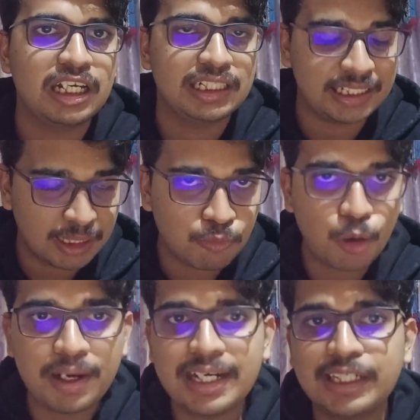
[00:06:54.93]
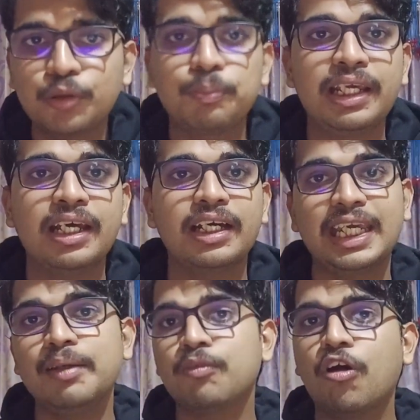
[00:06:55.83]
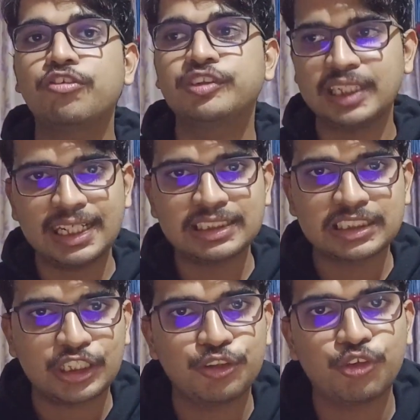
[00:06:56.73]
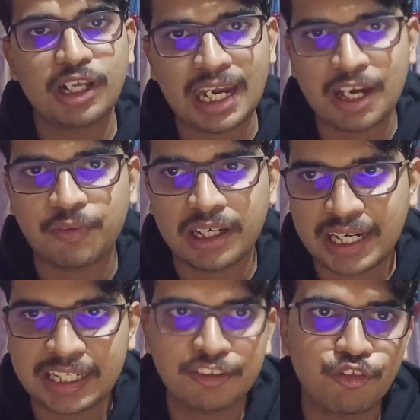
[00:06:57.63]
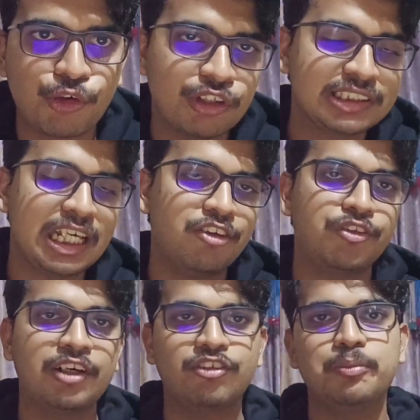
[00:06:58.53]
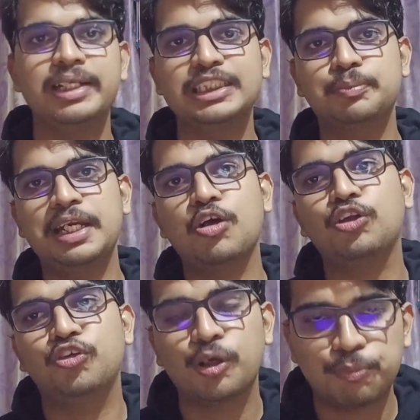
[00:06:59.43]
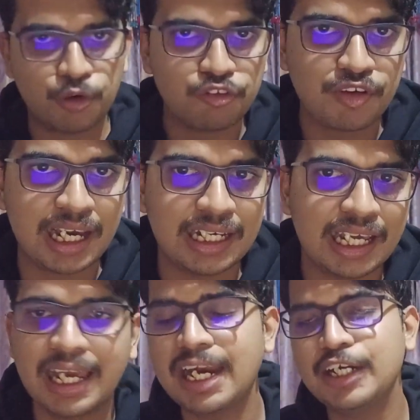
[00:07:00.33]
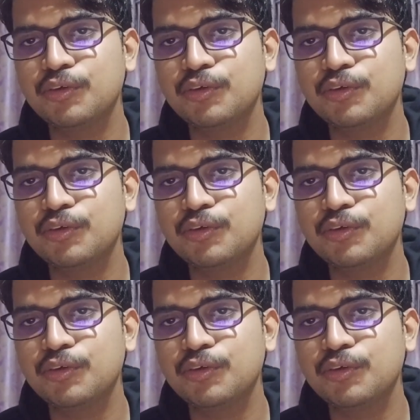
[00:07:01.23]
The moment you play a game of chess, you would have a rating for yourself that will be displayed on your profile and